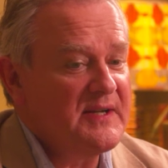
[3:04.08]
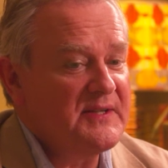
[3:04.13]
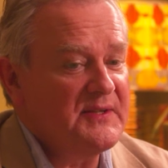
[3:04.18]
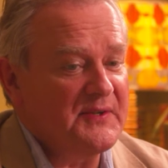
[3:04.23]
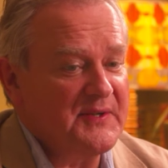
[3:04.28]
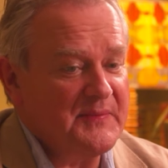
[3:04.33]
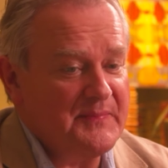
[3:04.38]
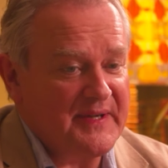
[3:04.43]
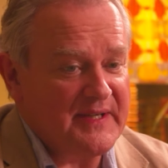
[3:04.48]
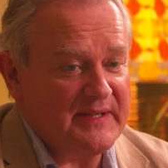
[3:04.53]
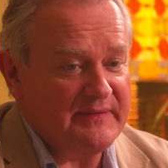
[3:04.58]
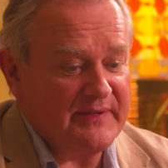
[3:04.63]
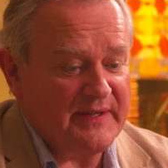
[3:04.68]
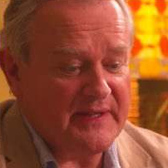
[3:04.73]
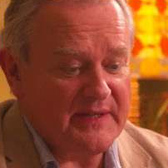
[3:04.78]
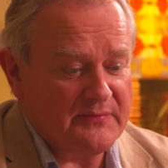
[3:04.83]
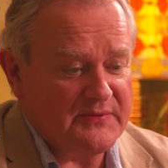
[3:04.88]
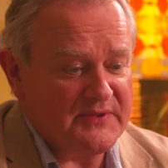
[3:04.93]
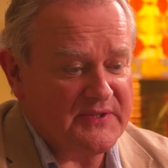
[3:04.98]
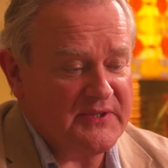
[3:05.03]
Not a bit of
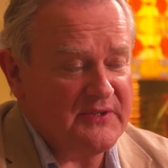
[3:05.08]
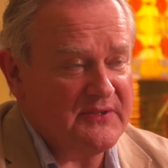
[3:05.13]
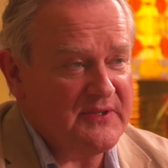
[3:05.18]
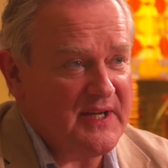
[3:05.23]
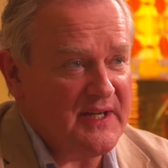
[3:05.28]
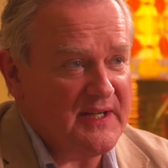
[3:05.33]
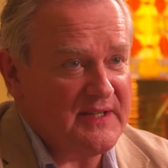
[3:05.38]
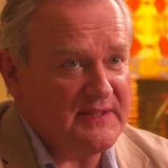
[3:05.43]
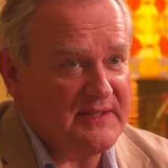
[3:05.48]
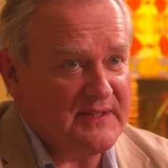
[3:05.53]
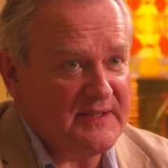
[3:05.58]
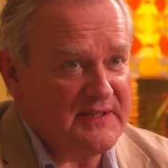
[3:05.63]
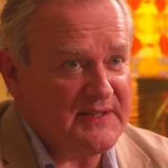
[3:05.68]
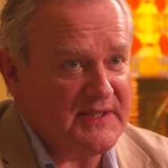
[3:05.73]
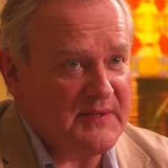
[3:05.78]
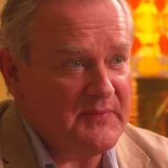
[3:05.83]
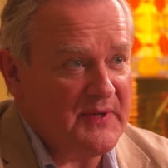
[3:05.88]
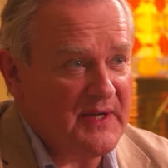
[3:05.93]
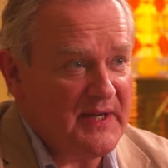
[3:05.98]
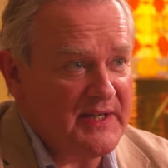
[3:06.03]
it. It was two days in a
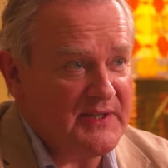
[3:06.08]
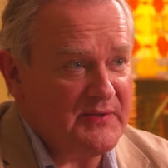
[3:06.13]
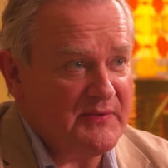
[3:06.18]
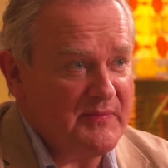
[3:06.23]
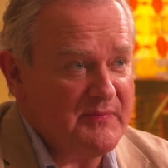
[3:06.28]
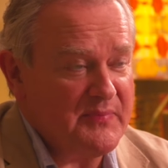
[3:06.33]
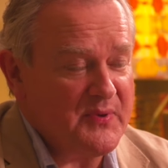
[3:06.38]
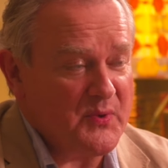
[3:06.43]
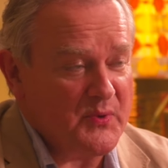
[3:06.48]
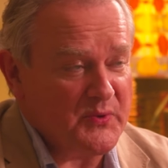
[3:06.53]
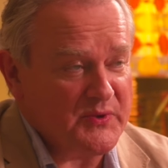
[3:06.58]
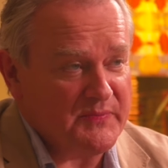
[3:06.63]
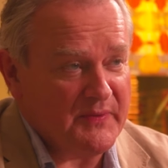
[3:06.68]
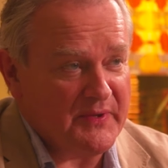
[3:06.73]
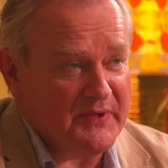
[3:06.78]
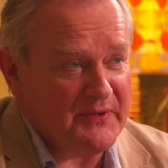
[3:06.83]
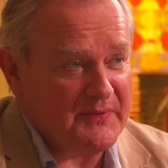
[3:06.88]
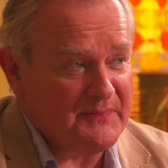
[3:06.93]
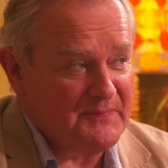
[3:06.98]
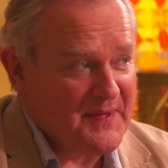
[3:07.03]
simulator in
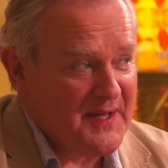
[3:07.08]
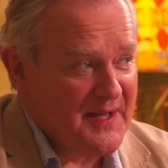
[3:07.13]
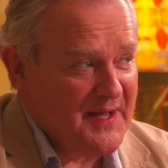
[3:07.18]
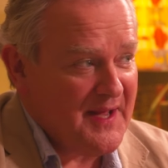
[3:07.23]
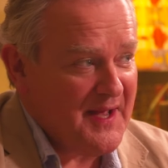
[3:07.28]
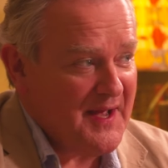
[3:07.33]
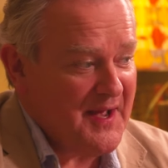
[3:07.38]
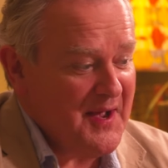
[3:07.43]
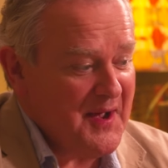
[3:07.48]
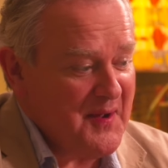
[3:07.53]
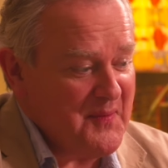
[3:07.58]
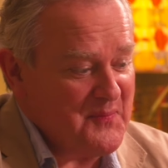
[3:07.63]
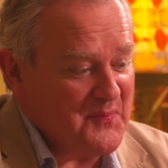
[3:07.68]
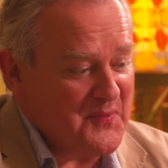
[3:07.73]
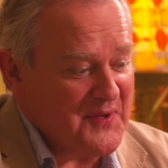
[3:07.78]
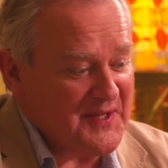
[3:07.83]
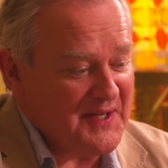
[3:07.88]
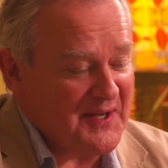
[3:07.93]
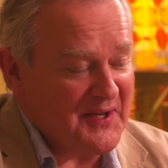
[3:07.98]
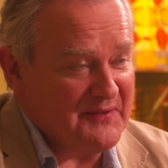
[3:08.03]
Portsmouth. Um,
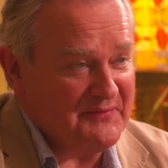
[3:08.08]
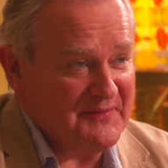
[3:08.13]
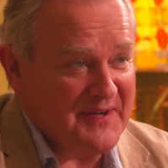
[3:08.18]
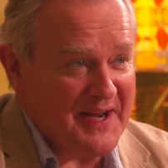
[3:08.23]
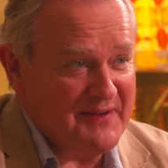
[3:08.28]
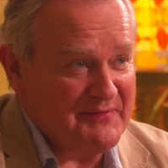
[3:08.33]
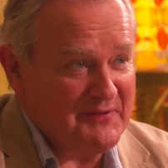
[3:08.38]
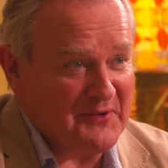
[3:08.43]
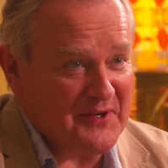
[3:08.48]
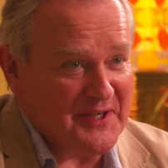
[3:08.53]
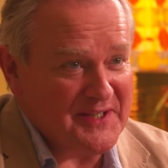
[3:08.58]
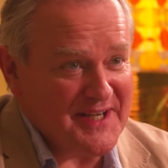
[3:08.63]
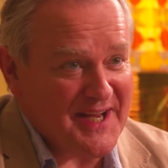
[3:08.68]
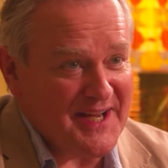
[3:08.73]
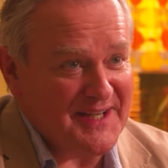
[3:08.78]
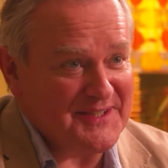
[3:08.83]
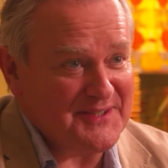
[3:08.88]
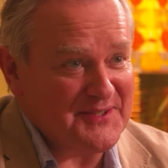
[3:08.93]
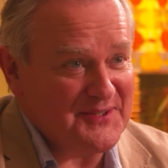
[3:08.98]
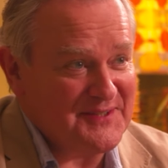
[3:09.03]
with a load of naval
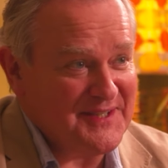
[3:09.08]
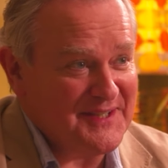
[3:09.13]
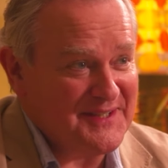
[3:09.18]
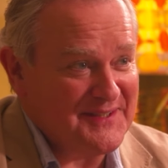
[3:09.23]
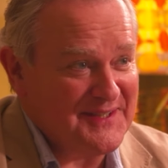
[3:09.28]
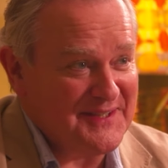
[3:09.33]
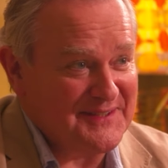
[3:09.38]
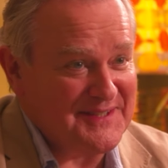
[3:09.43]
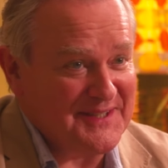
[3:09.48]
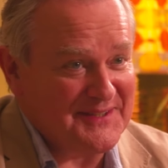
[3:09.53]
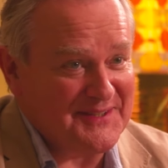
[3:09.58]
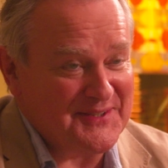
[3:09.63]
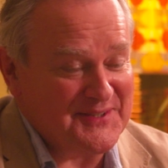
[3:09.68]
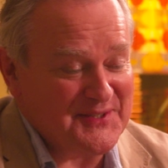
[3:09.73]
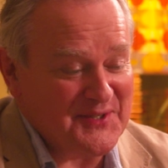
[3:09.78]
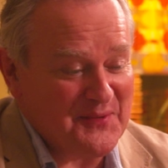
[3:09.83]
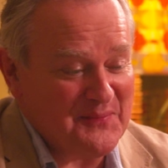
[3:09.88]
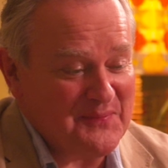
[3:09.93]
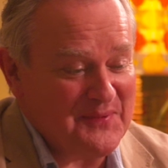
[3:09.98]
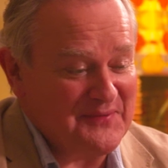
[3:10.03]
cadets who did did the
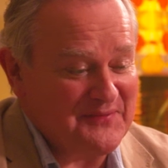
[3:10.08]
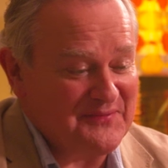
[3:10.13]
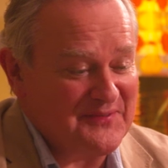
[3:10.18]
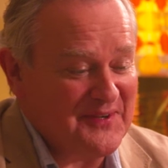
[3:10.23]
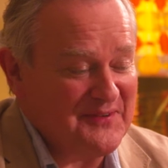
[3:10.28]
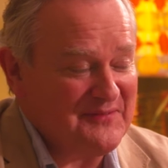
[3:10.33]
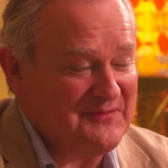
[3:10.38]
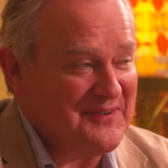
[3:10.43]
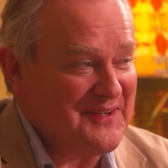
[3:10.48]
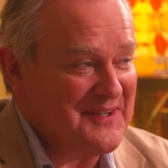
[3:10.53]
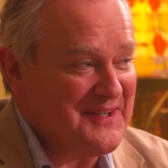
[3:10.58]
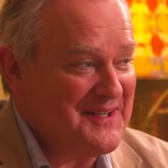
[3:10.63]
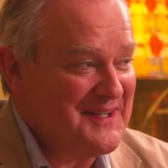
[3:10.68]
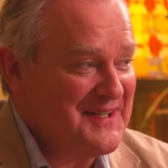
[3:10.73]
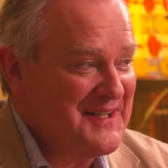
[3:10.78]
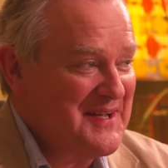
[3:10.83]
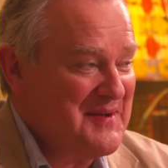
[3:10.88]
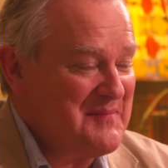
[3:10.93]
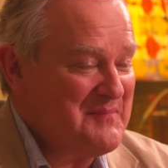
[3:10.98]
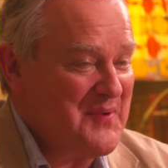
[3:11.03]
job of, of uh,
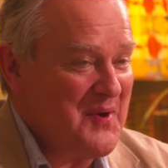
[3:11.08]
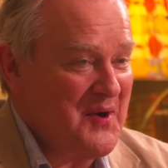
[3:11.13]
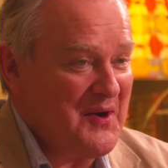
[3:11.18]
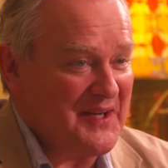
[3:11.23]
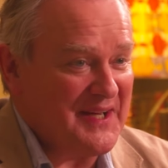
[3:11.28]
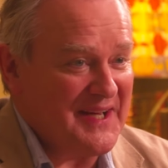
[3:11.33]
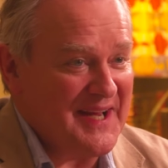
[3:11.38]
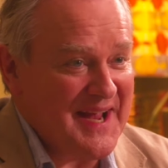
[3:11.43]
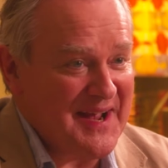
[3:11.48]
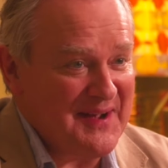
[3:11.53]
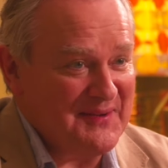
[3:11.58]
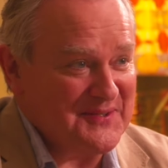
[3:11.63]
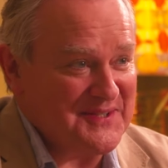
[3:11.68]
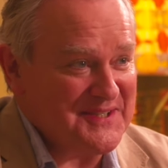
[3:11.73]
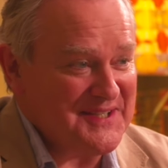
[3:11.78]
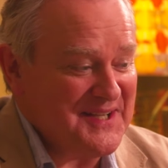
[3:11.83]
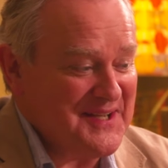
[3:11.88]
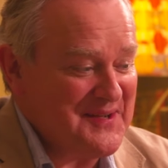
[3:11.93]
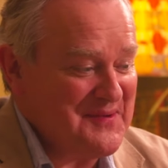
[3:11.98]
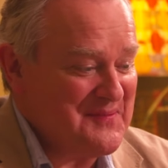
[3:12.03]
barking
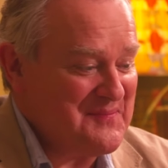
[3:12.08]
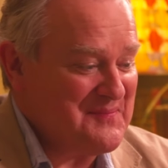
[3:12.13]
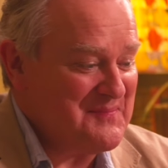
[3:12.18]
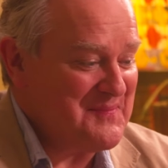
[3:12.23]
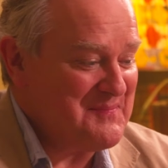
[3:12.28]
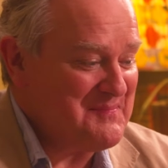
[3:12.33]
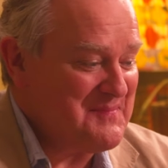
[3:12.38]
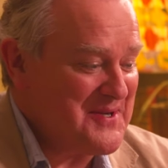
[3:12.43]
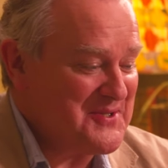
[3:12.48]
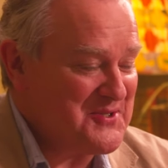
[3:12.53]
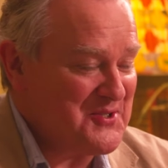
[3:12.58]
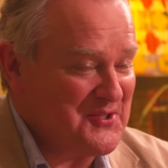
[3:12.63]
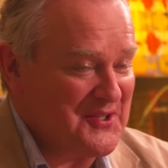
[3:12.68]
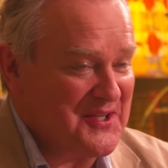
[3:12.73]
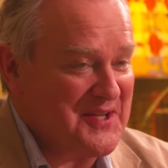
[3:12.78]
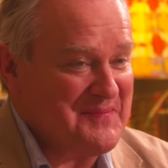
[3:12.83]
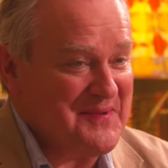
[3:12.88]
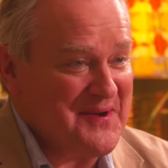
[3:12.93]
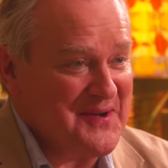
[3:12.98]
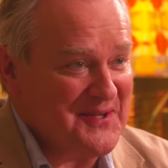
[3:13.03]
out uh, mission
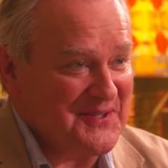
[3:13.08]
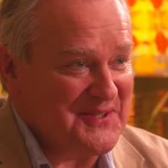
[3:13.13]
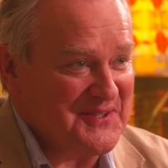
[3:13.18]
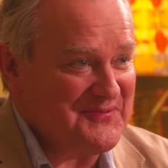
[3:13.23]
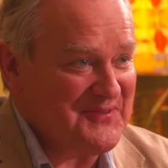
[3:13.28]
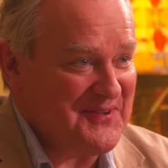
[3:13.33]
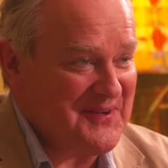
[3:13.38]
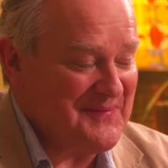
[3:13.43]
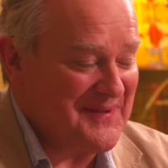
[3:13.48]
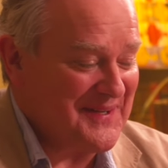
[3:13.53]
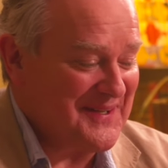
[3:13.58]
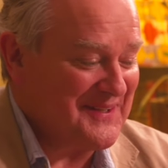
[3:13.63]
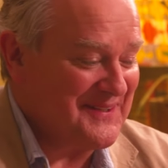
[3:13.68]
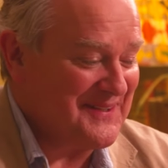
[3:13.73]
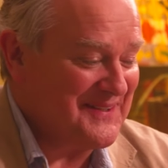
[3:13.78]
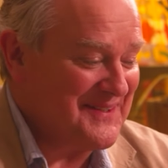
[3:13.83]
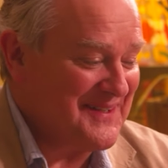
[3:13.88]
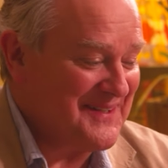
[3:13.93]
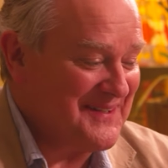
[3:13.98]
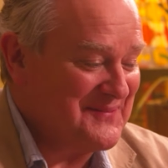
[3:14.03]
commands far better
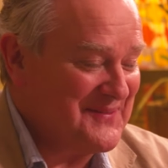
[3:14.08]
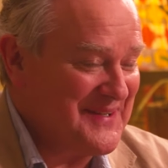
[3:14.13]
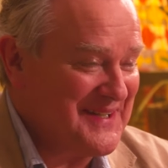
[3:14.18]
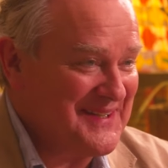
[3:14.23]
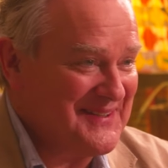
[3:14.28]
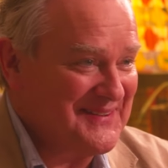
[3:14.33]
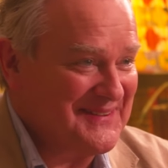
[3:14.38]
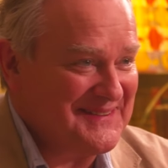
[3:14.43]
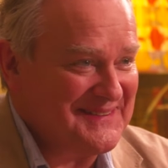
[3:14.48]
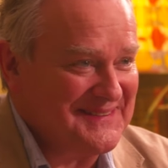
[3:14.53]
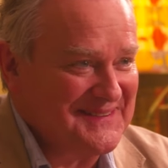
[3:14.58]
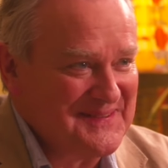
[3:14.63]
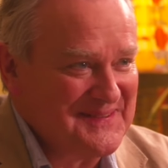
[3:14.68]
than uh, we could.